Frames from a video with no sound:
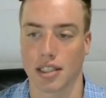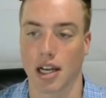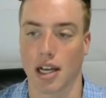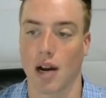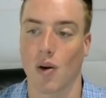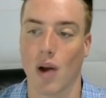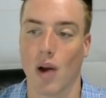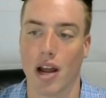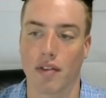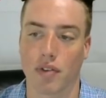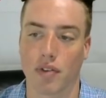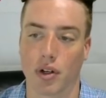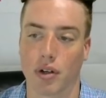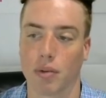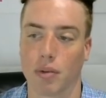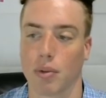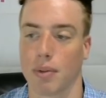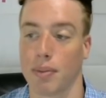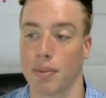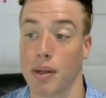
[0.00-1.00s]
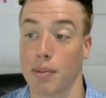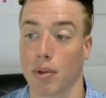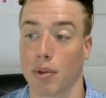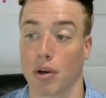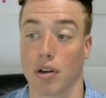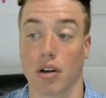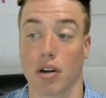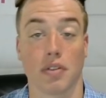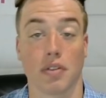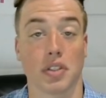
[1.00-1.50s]
However, when people are
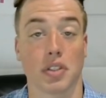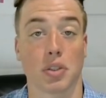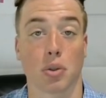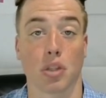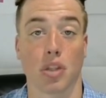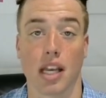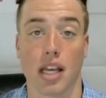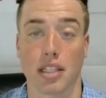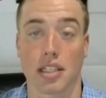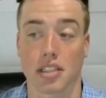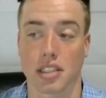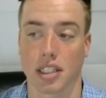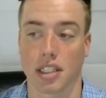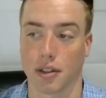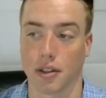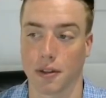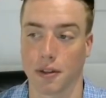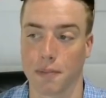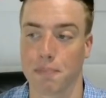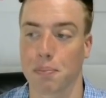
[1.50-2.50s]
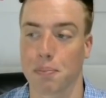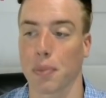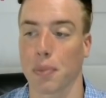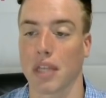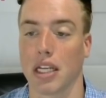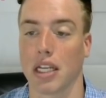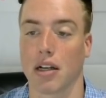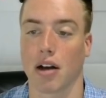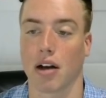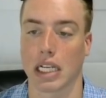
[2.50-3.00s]
nervous or less skilled,
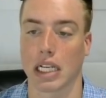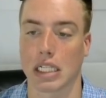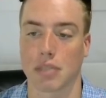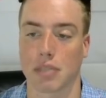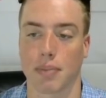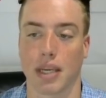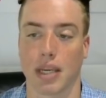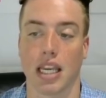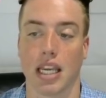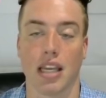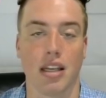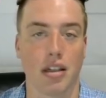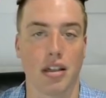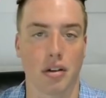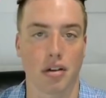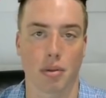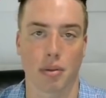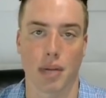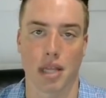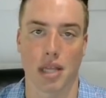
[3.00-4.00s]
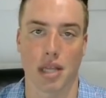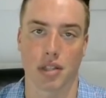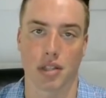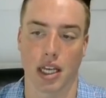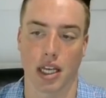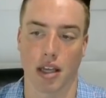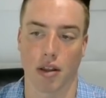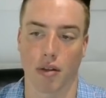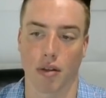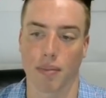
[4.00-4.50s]
an audience may hinder rather than
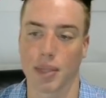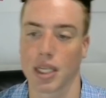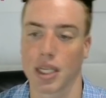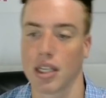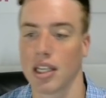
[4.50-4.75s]
help.